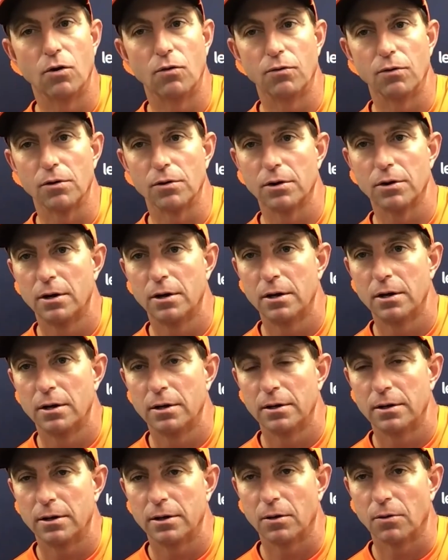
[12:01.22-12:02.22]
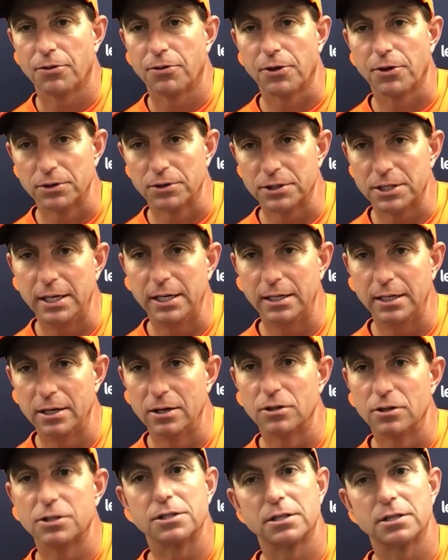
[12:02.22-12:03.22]
over 13
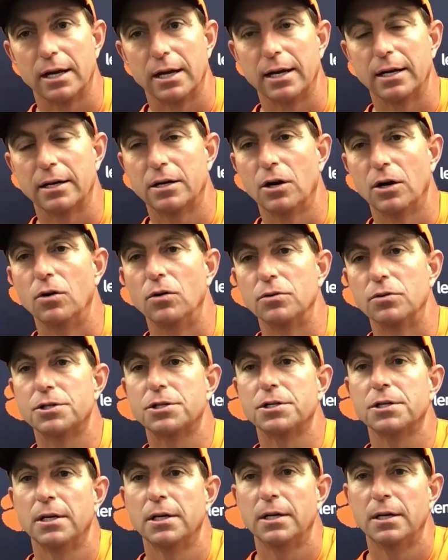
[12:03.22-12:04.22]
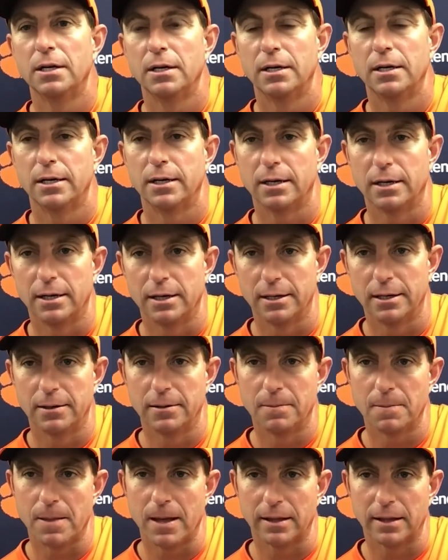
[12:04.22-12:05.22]
years as a head coach,
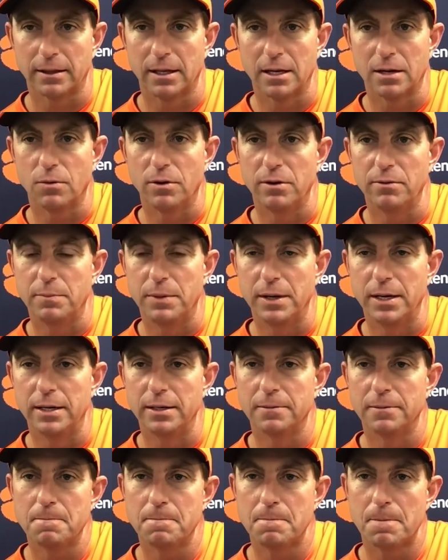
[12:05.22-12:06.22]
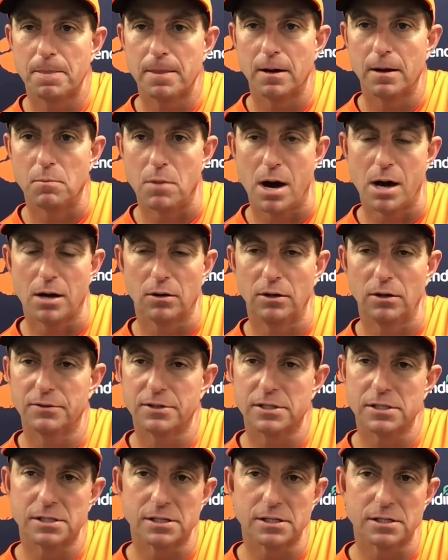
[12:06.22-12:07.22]
I think we've been a model of
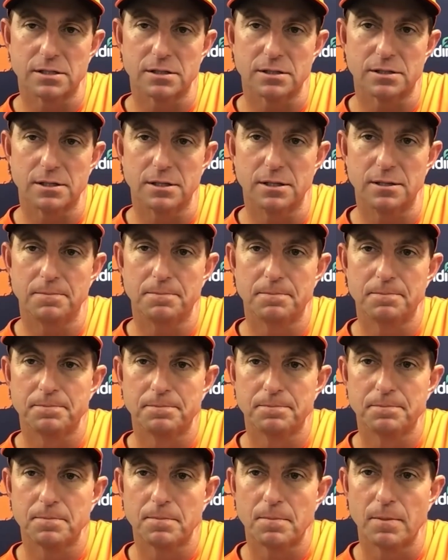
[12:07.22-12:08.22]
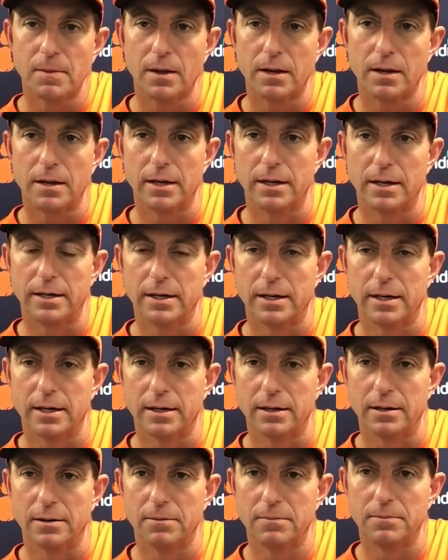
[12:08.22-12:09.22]
consistency and
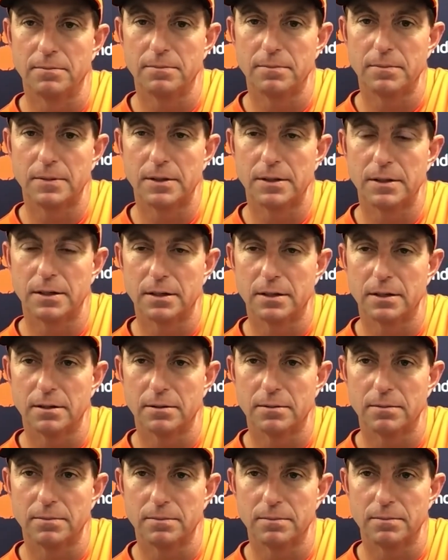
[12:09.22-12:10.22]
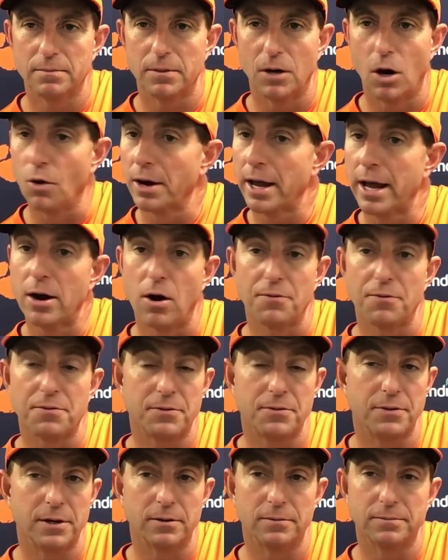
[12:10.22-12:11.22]
on and off the
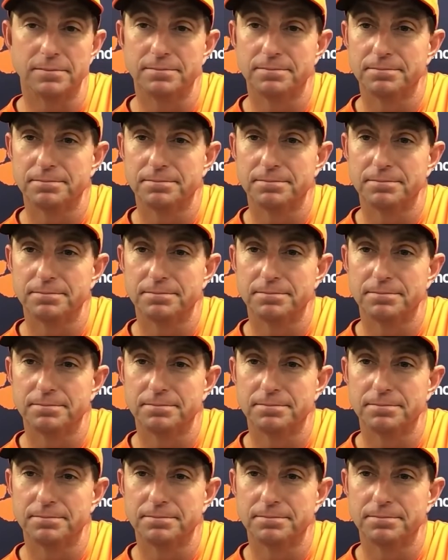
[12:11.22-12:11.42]
field,